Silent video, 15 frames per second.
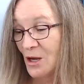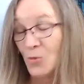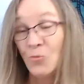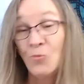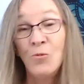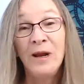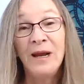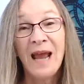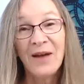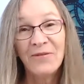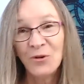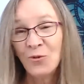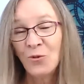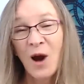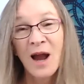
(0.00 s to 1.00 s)
we have
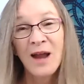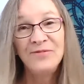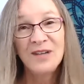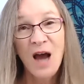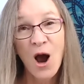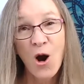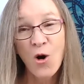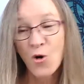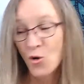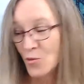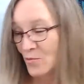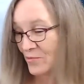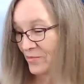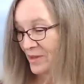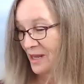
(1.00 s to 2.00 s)
arrived
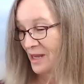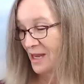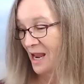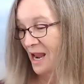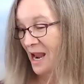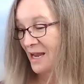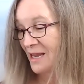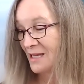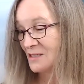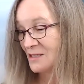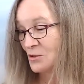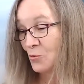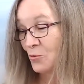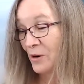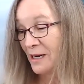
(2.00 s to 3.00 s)
home
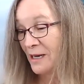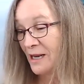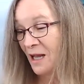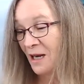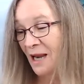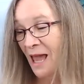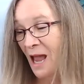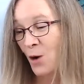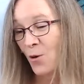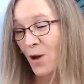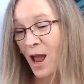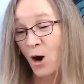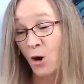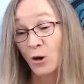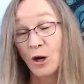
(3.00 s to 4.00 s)
as we allow
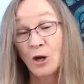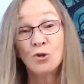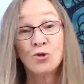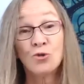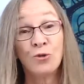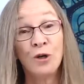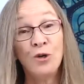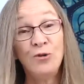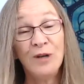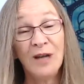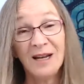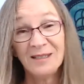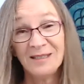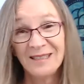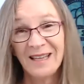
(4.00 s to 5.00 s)
our
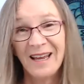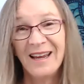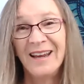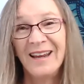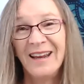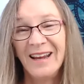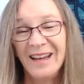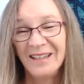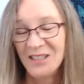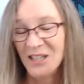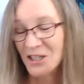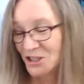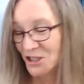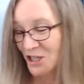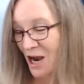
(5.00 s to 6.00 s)
trueness
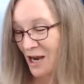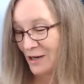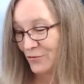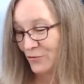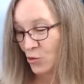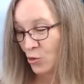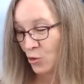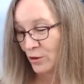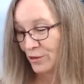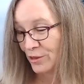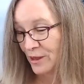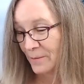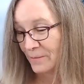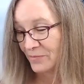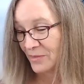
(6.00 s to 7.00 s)
to shine forth
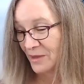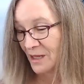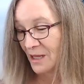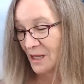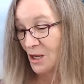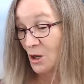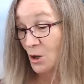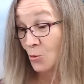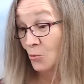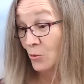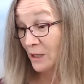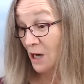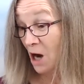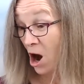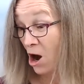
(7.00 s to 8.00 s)

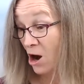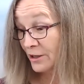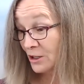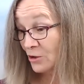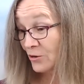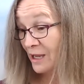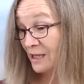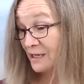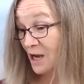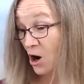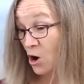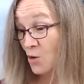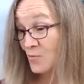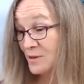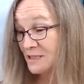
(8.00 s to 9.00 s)
we honor and
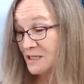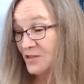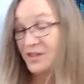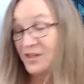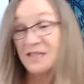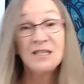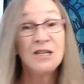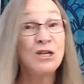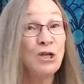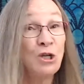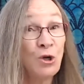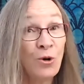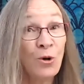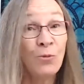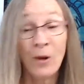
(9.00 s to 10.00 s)
open to this
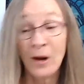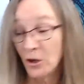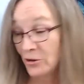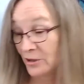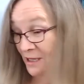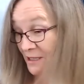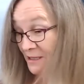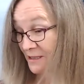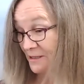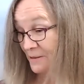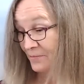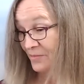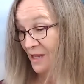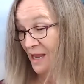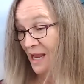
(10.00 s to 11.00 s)
new awareness
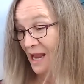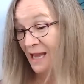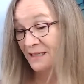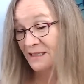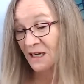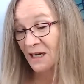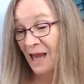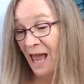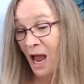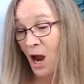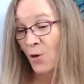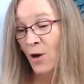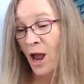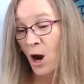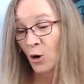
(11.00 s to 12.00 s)
and
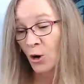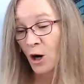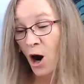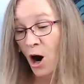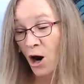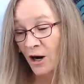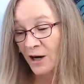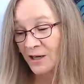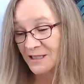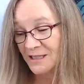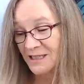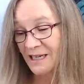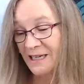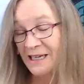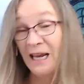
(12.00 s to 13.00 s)
allow our hearts
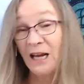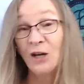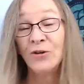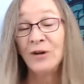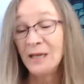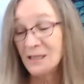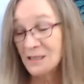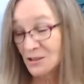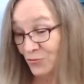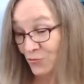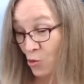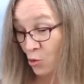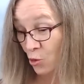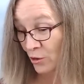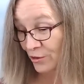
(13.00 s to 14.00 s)
to carry us
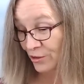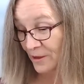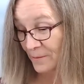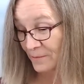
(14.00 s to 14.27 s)
forth